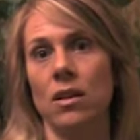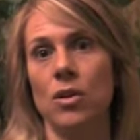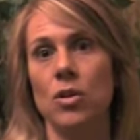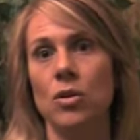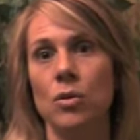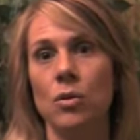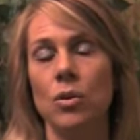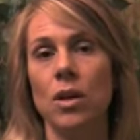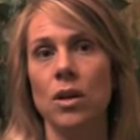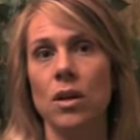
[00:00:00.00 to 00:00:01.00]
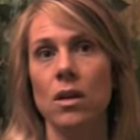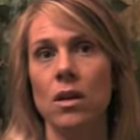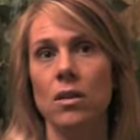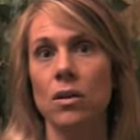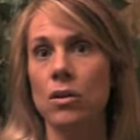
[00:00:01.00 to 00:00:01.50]
to
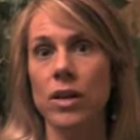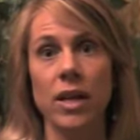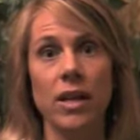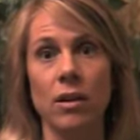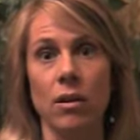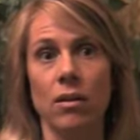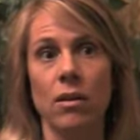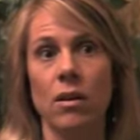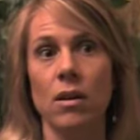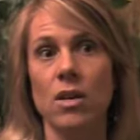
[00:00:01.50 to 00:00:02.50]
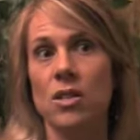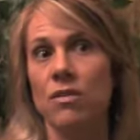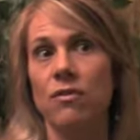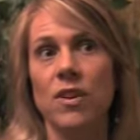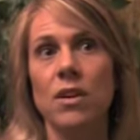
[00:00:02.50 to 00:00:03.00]
the Creator, to
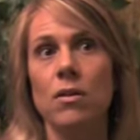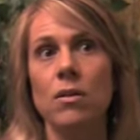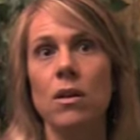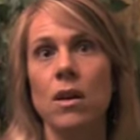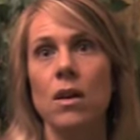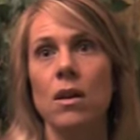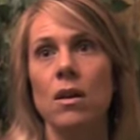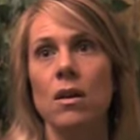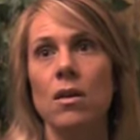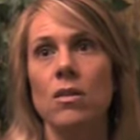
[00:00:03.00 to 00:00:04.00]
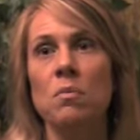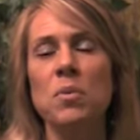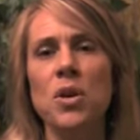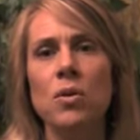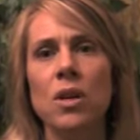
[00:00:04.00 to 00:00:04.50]
feel the
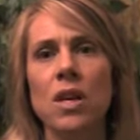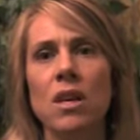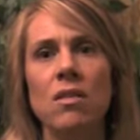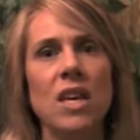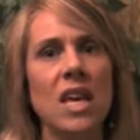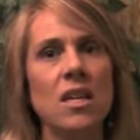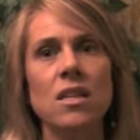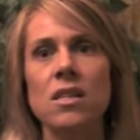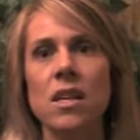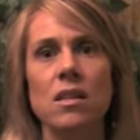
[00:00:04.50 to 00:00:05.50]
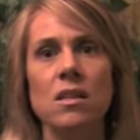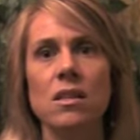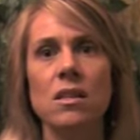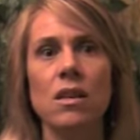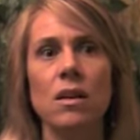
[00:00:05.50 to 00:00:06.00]
beauty, the innocence,
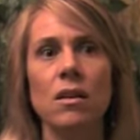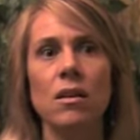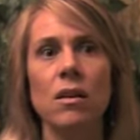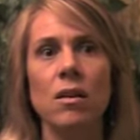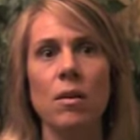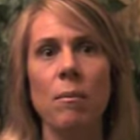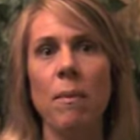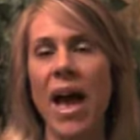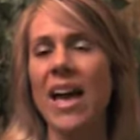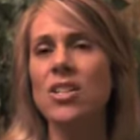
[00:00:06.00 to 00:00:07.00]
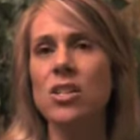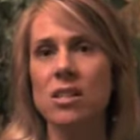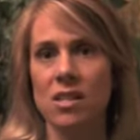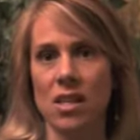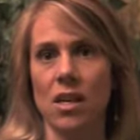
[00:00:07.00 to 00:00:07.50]
the
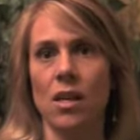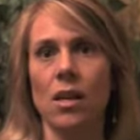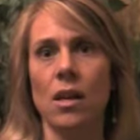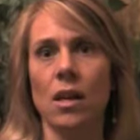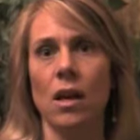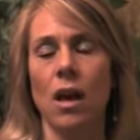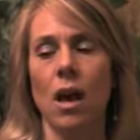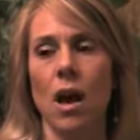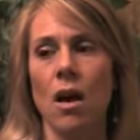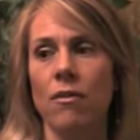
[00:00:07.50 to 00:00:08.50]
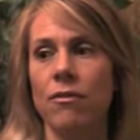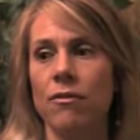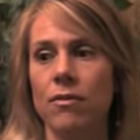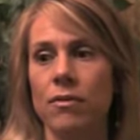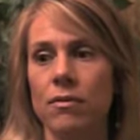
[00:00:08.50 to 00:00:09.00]
majesty of
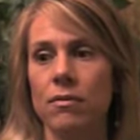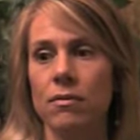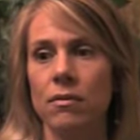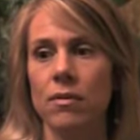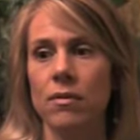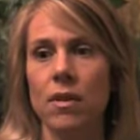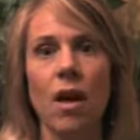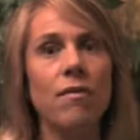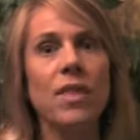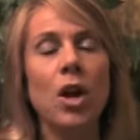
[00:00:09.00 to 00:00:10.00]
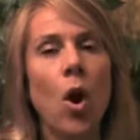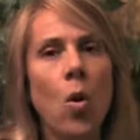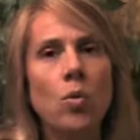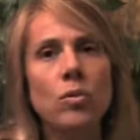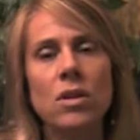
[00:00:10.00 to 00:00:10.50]
their
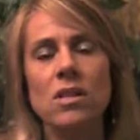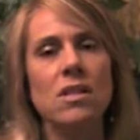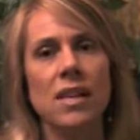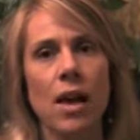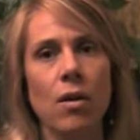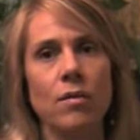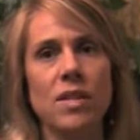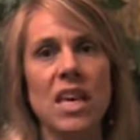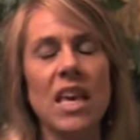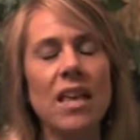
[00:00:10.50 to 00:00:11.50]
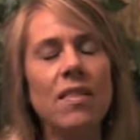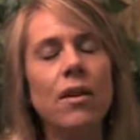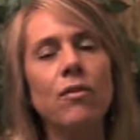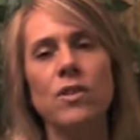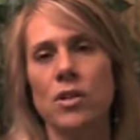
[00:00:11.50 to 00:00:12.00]
own selves in
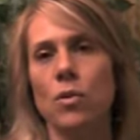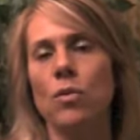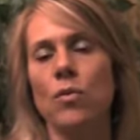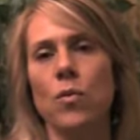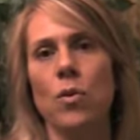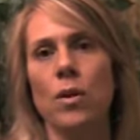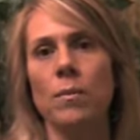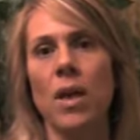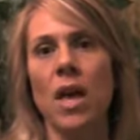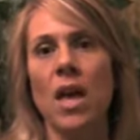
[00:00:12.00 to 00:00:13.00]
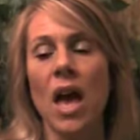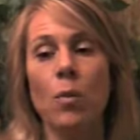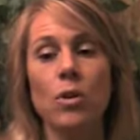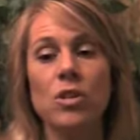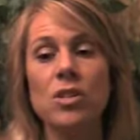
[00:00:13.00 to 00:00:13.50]
their physical form. And
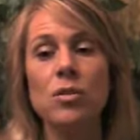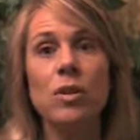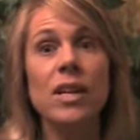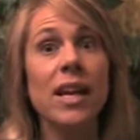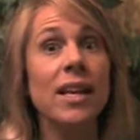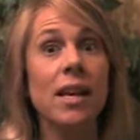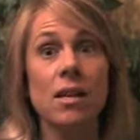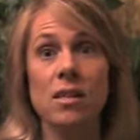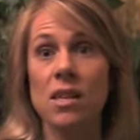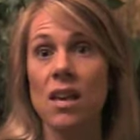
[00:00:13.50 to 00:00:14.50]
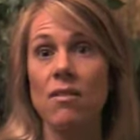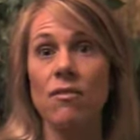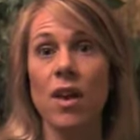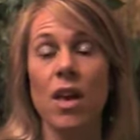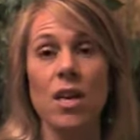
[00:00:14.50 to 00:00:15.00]
we're just creating a
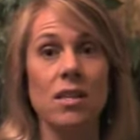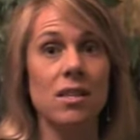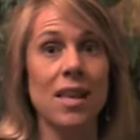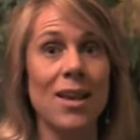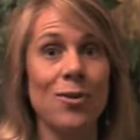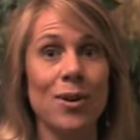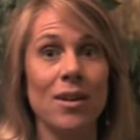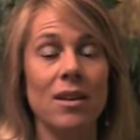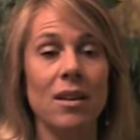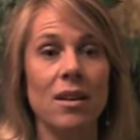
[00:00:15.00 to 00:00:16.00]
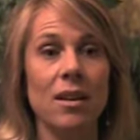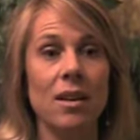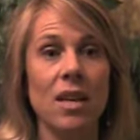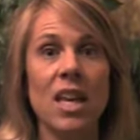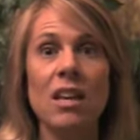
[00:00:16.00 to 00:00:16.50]
safe, sacred
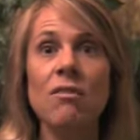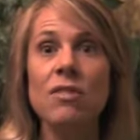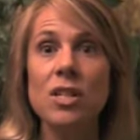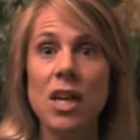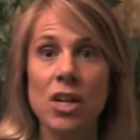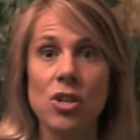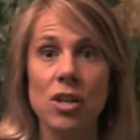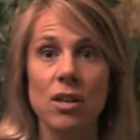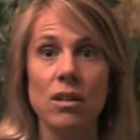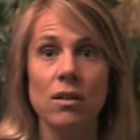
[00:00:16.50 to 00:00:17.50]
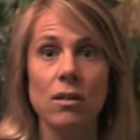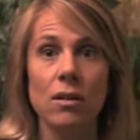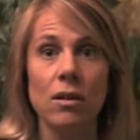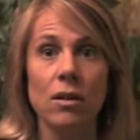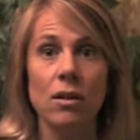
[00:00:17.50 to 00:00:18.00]
invitation
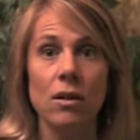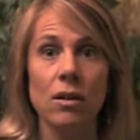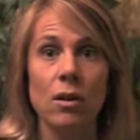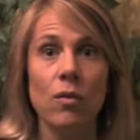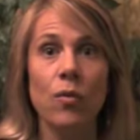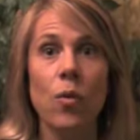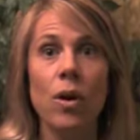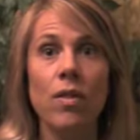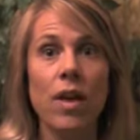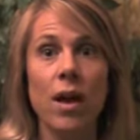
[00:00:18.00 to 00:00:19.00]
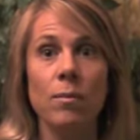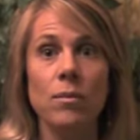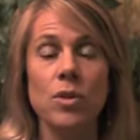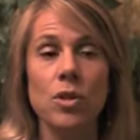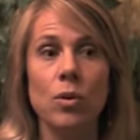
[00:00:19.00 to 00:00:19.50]
for
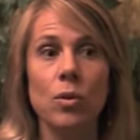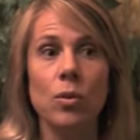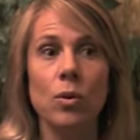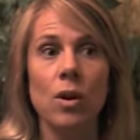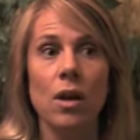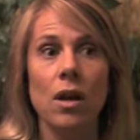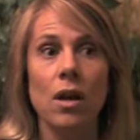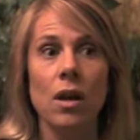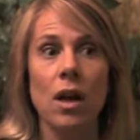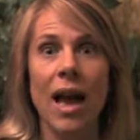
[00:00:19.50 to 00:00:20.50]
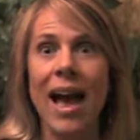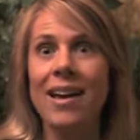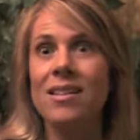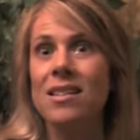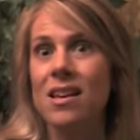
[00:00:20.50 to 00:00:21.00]
them to
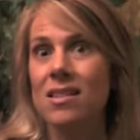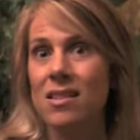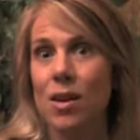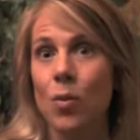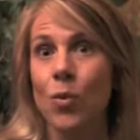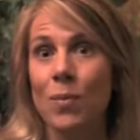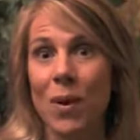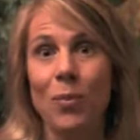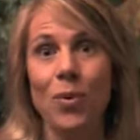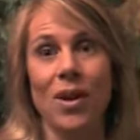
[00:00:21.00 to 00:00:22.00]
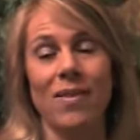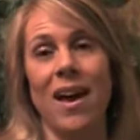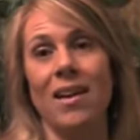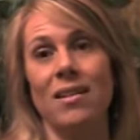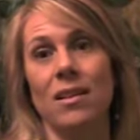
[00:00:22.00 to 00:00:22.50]
access remembering
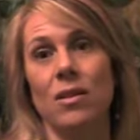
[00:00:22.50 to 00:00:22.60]
that,